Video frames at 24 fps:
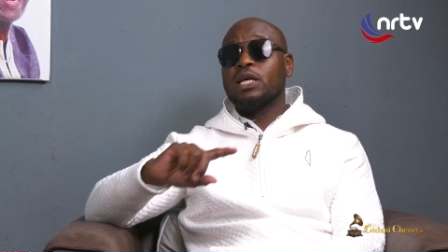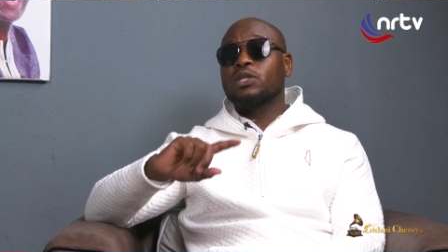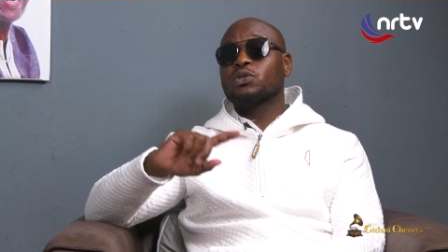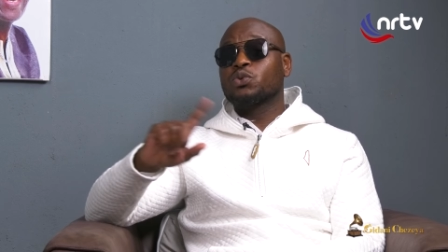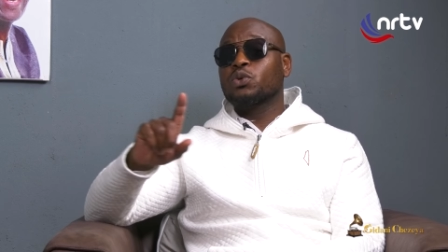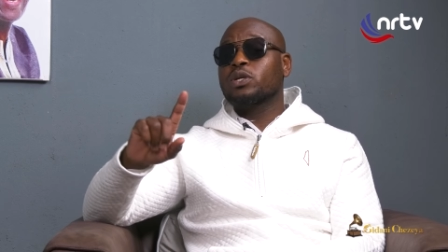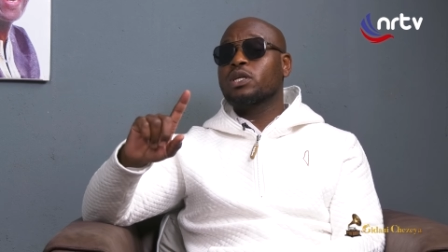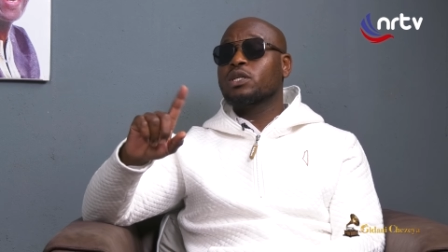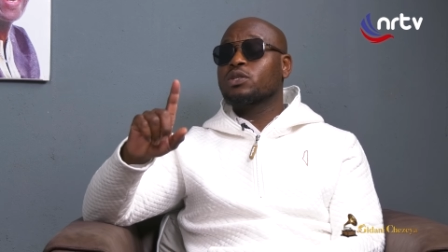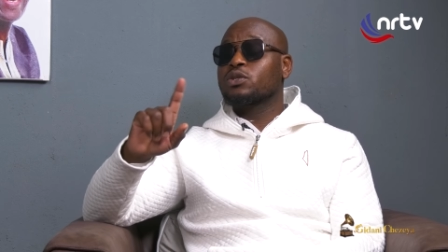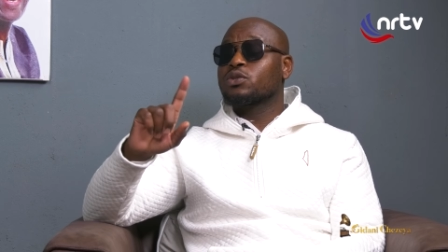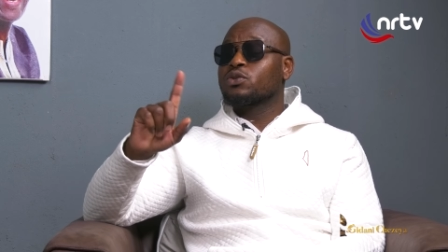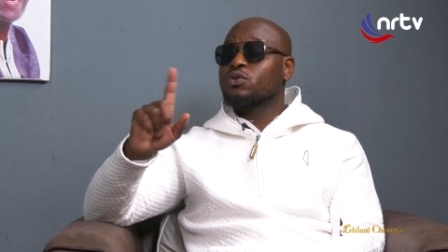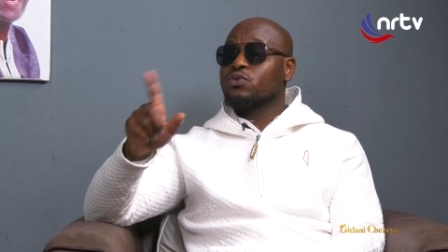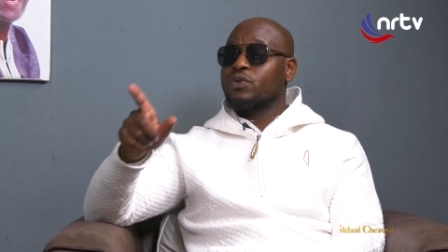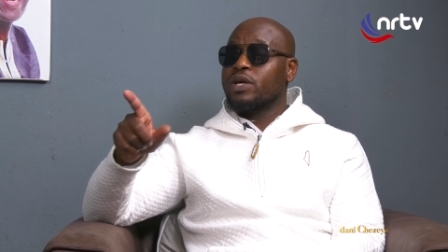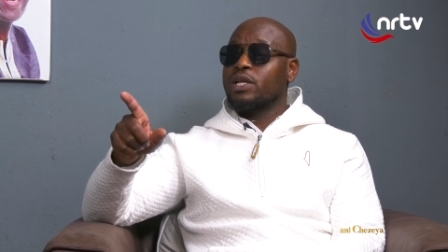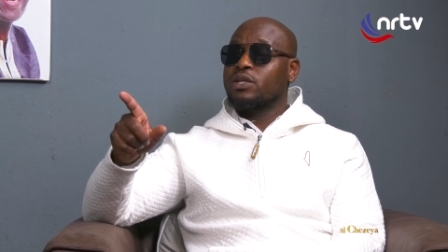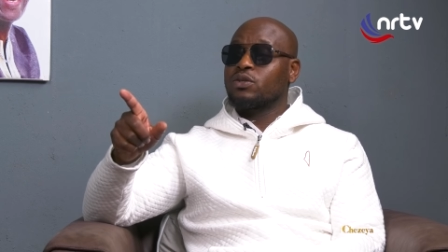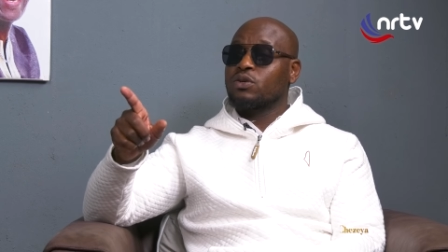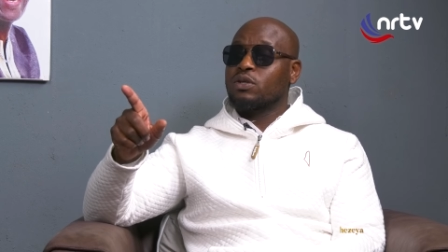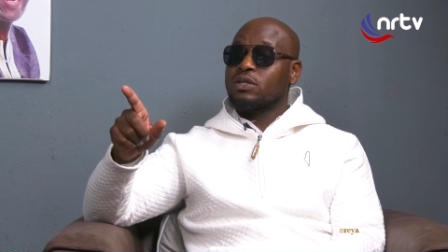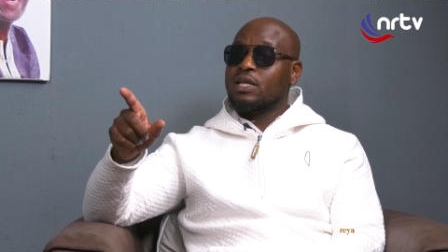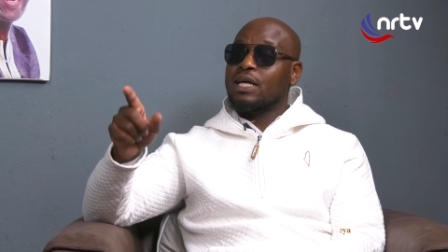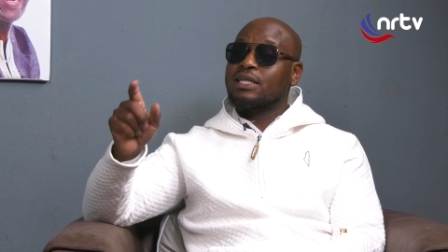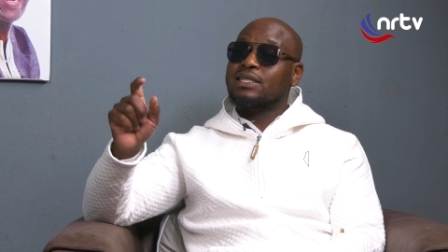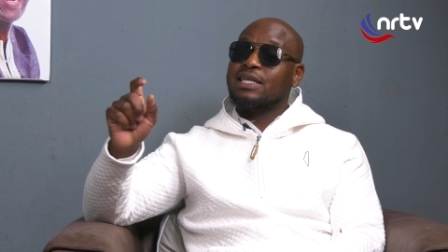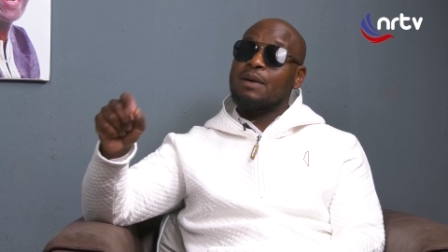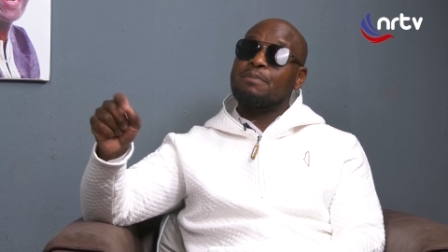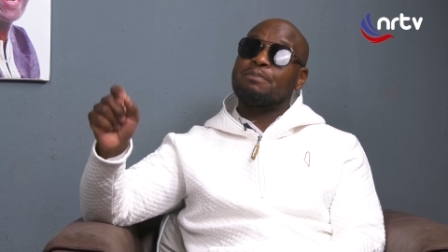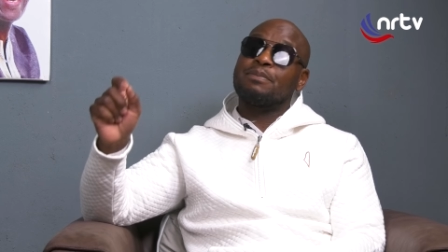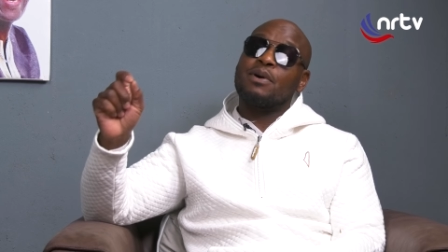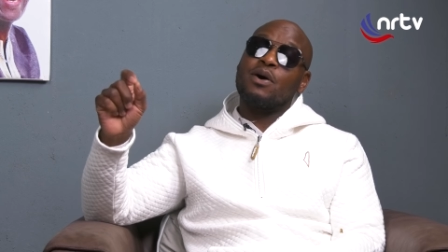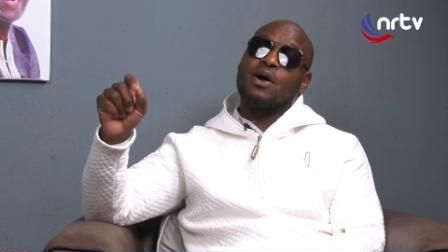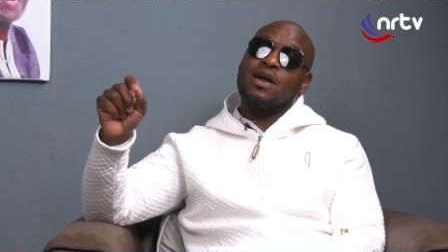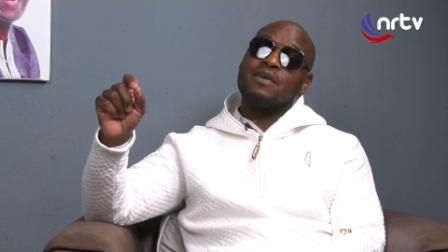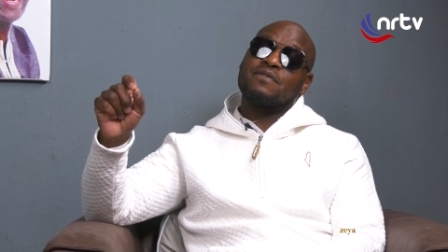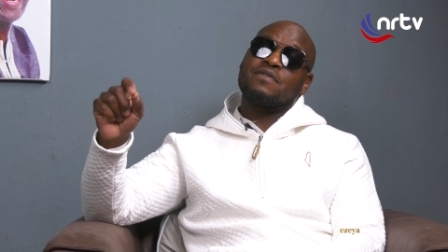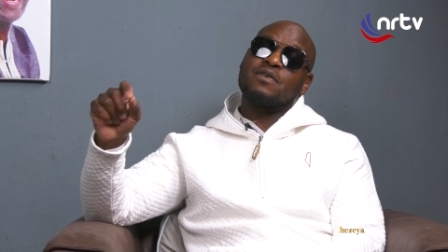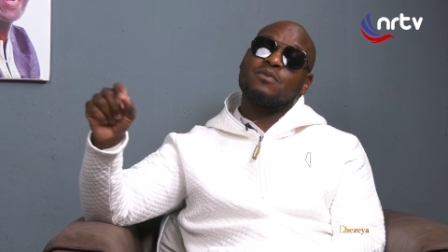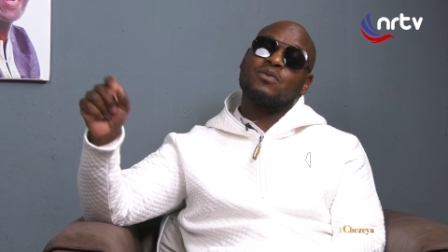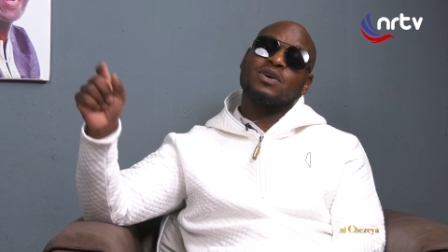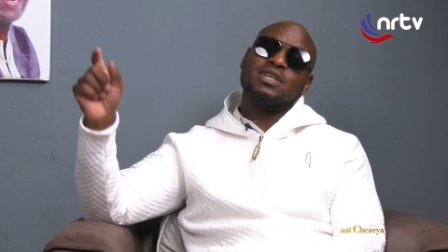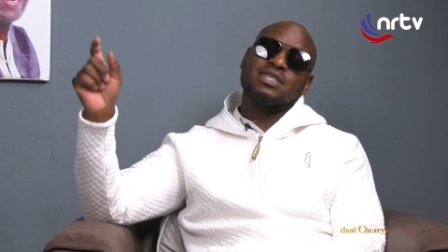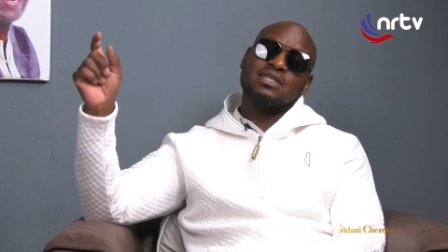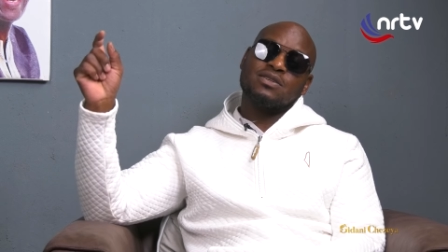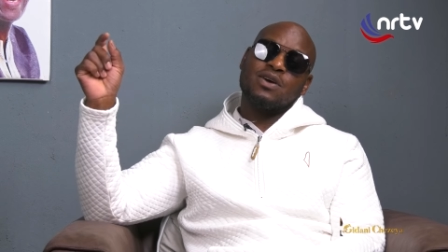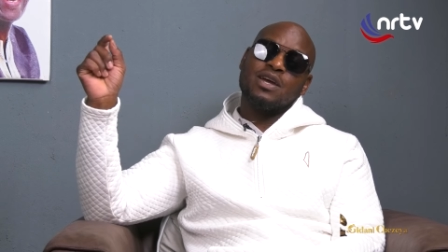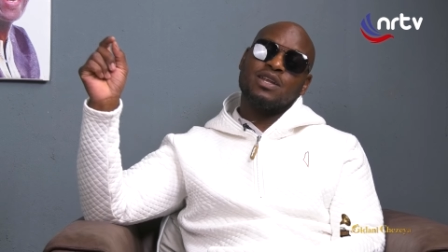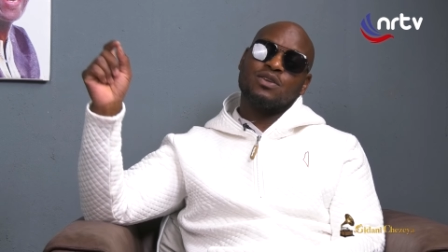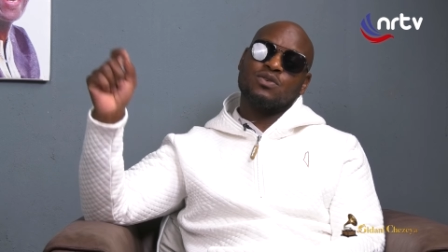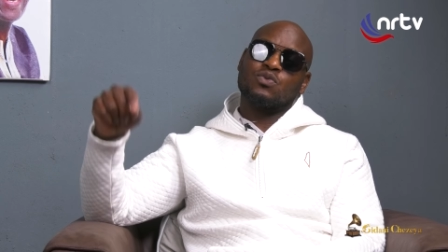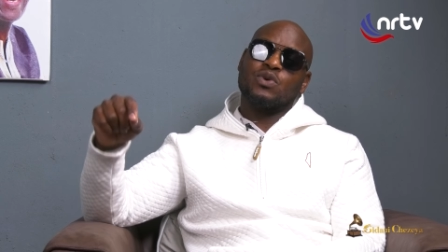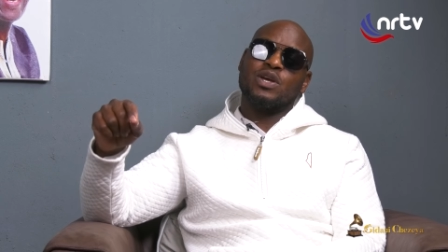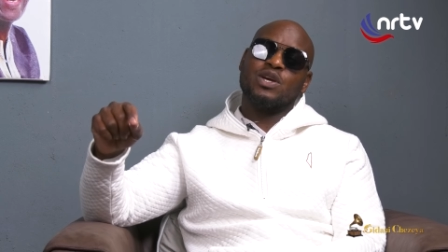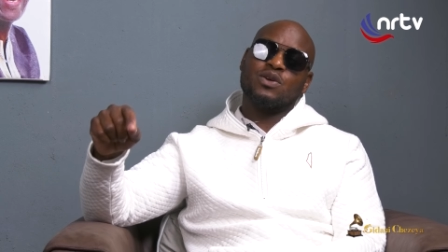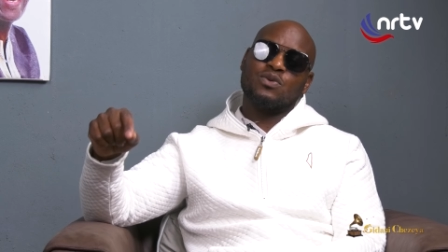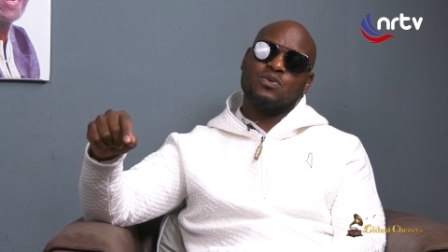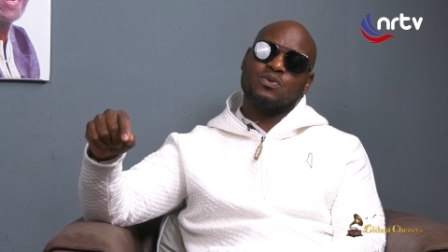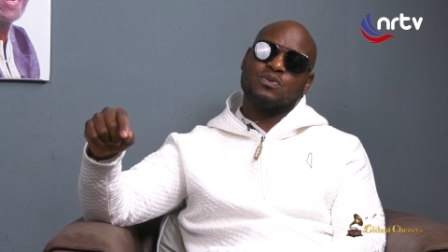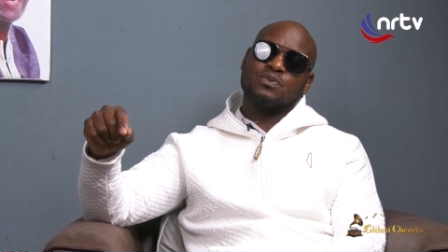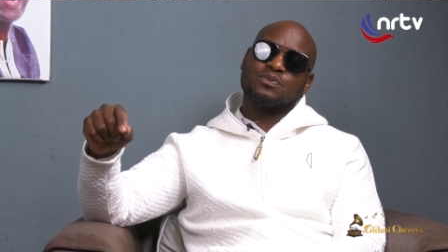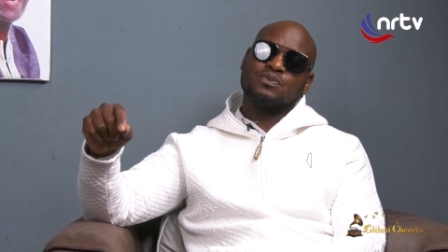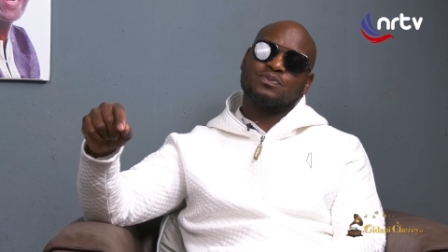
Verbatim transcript: I took it to radio, that time Power FM was now in Gweru.